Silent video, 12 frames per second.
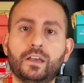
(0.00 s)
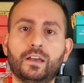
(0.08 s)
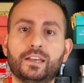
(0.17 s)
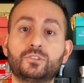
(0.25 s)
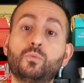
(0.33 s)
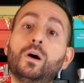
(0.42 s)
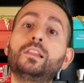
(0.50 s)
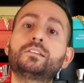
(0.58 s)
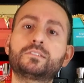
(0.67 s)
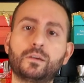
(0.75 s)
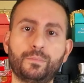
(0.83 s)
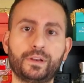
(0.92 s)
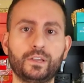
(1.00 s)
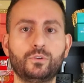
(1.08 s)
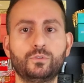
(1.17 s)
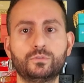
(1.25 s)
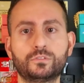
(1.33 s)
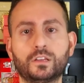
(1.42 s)
as well as somebody
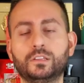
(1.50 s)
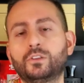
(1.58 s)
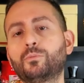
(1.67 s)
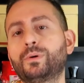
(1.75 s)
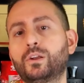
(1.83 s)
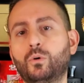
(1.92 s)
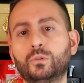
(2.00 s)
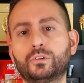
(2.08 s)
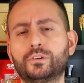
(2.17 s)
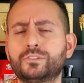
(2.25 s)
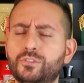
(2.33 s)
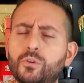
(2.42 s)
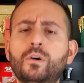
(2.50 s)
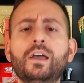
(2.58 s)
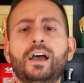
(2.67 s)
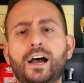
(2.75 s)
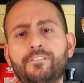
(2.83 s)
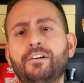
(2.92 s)
who's a little bit older. And so
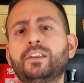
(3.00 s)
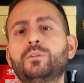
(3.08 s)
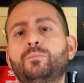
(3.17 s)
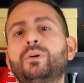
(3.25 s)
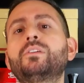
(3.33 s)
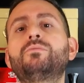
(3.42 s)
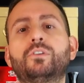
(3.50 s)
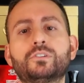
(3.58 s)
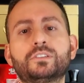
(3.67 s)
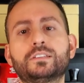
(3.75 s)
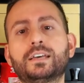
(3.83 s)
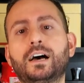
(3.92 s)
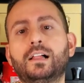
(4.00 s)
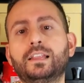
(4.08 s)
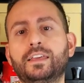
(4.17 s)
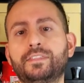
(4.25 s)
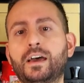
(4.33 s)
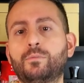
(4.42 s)
I find it pretty versatile
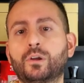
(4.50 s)
in that